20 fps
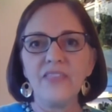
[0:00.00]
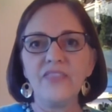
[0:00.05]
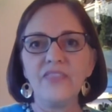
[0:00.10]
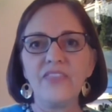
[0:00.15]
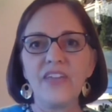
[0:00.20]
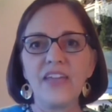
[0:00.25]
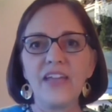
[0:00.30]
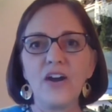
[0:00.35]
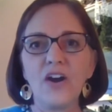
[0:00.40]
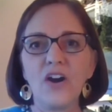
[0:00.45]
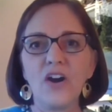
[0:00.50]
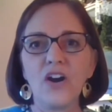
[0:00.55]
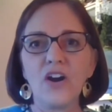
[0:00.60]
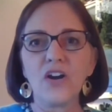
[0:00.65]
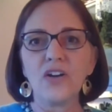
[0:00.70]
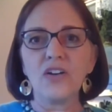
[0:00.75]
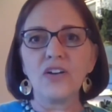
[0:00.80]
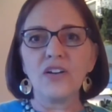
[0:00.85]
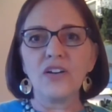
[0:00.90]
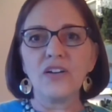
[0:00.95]
They
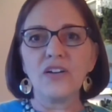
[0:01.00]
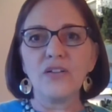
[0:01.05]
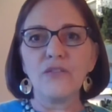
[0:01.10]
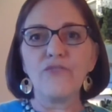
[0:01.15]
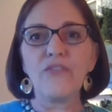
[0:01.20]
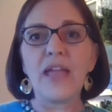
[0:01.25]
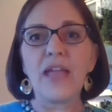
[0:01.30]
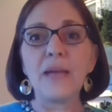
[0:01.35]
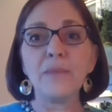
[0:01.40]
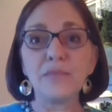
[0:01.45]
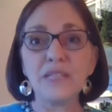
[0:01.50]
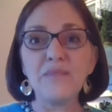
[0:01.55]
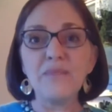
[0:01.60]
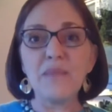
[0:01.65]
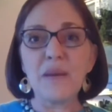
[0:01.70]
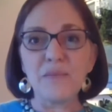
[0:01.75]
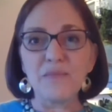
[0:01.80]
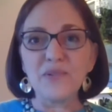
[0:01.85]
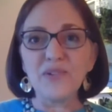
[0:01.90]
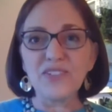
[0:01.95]
are family
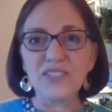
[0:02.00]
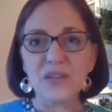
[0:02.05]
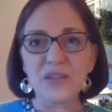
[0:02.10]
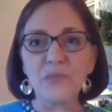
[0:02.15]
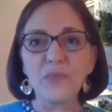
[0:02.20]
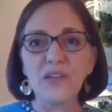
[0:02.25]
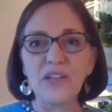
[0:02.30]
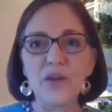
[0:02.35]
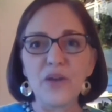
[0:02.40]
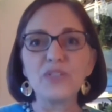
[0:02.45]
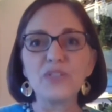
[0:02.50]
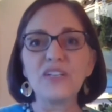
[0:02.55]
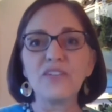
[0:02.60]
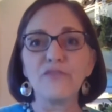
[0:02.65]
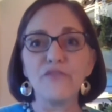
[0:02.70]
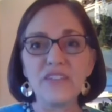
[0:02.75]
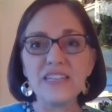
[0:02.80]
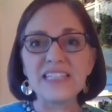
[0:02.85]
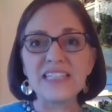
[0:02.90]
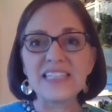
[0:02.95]
members that we go to
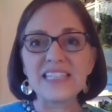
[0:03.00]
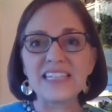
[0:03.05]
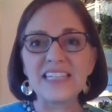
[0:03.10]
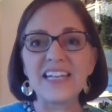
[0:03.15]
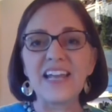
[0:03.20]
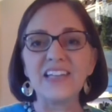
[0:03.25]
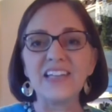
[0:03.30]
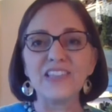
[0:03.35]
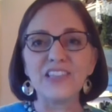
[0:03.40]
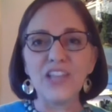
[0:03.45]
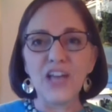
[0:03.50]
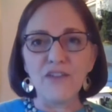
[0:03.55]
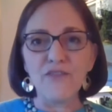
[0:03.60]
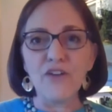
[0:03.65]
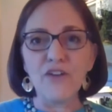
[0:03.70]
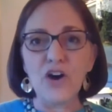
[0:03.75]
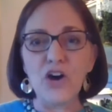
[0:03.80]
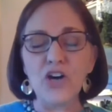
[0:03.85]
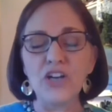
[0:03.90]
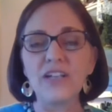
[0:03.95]
visit and love
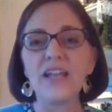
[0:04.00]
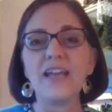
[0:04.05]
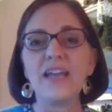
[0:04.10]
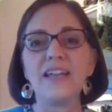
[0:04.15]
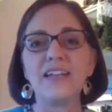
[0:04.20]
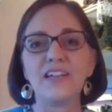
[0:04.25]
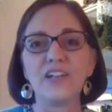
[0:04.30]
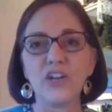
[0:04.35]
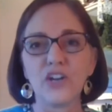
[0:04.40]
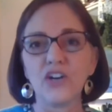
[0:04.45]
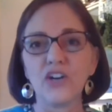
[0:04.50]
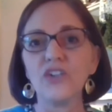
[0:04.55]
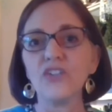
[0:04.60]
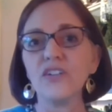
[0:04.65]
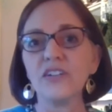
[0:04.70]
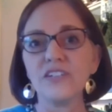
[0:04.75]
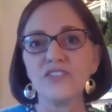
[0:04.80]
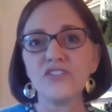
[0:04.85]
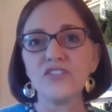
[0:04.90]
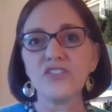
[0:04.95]
on and
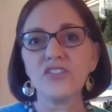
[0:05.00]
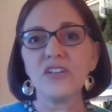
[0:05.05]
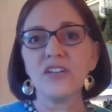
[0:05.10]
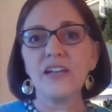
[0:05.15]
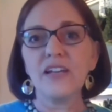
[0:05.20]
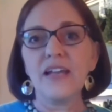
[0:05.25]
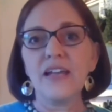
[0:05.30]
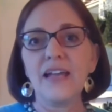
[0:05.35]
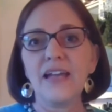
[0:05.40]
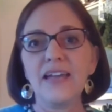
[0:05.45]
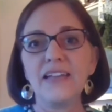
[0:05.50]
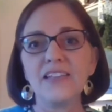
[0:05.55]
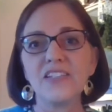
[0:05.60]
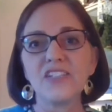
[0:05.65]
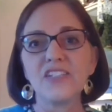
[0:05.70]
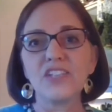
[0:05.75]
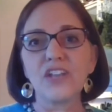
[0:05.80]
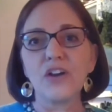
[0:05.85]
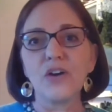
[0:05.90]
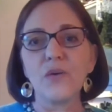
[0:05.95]
encourage. And
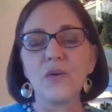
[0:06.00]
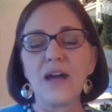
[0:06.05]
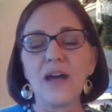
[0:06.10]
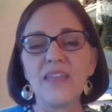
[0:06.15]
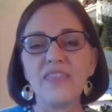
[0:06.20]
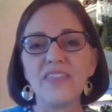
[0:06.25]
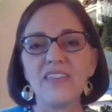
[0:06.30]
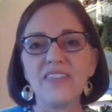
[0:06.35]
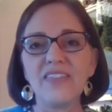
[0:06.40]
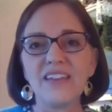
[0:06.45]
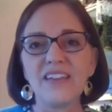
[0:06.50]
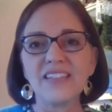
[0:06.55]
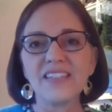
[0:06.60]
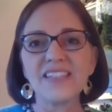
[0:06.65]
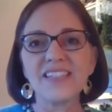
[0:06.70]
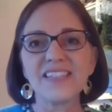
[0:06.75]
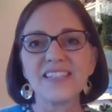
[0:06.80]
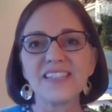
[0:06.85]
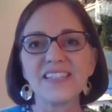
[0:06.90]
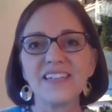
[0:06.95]
so I think
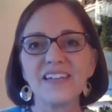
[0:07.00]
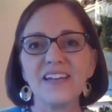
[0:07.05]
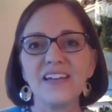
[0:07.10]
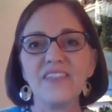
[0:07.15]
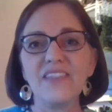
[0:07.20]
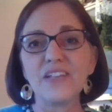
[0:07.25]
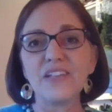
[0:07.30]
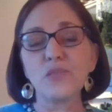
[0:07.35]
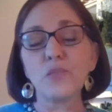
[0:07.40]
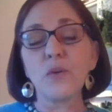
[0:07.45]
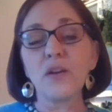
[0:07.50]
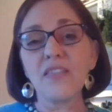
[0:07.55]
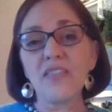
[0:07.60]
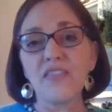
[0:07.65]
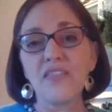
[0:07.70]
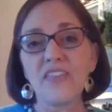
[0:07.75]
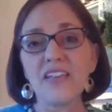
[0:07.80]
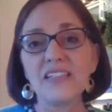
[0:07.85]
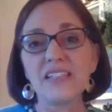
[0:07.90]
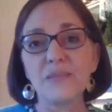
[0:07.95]
that's one of the
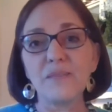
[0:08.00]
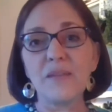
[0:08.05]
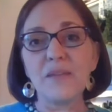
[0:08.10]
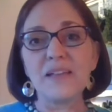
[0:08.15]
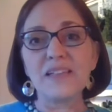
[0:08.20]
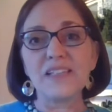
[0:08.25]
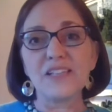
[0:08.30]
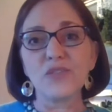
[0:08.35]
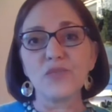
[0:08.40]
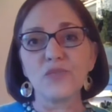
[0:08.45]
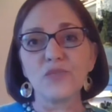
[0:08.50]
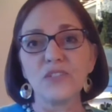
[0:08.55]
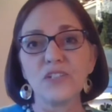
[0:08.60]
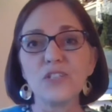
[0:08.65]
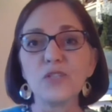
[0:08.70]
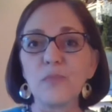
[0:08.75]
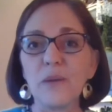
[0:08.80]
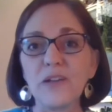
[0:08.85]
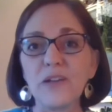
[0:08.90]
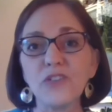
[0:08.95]
things that makes us really
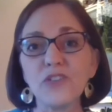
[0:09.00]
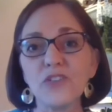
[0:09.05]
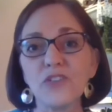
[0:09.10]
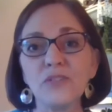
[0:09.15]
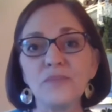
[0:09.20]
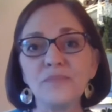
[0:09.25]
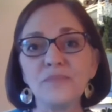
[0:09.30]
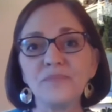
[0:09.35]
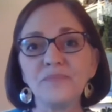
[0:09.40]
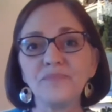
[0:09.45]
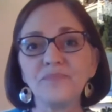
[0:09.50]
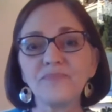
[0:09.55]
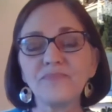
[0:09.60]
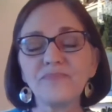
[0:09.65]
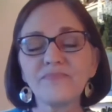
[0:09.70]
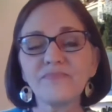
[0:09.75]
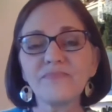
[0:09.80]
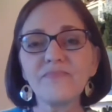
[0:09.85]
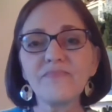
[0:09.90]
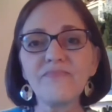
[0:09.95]
special
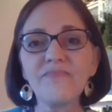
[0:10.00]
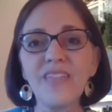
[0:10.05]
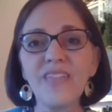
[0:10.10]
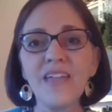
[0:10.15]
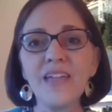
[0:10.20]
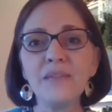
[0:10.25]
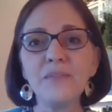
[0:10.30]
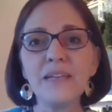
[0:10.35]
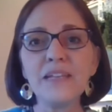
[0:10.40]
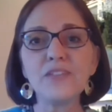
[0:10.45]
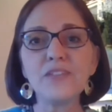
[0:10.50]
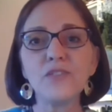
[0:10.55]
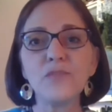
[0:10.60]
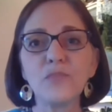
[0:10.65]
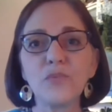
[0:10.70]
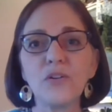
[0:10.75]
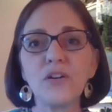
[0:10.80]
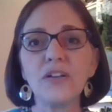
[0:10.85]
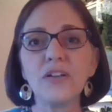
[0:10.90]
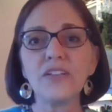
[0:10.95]
and makes
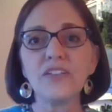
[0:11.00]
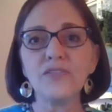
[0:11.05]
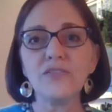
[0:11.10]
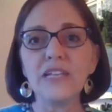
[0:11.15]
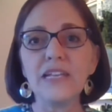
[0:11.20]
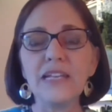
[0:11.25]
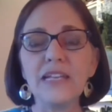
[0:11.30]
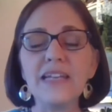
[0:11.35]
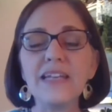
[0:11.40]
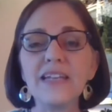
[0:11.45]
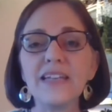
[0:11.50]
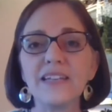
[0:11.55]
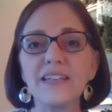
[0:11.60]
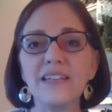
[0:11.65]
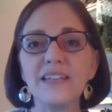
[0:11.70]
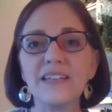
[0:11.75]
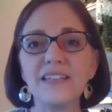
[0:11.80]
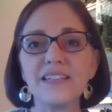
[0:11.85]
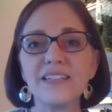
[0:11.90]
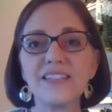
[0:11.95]
Ubora unique,
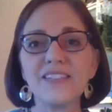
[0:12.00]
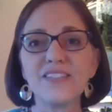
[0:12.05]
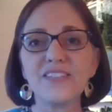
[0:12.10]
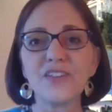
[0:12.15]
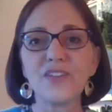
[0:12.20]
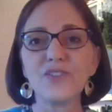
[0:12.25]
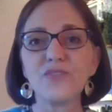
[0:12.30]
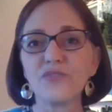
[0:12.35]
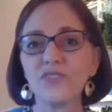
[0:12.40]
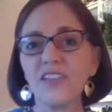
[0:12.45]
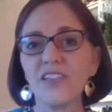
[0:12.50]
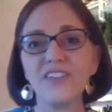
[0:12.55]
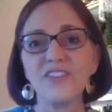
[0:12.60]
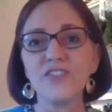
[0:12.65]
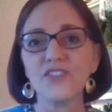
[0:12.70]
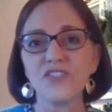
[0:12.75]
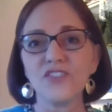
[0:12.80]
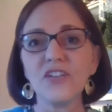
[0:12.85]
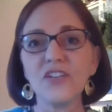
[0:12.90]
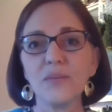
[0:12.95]
is those
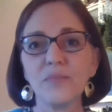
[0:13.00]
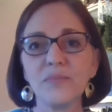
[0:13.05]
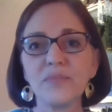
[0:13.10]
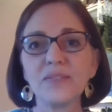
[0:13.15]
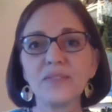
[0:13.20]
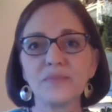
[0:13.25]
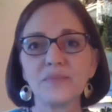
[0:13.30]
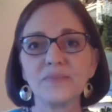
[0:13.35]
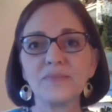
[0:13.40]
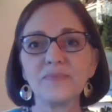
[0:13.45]
relationships.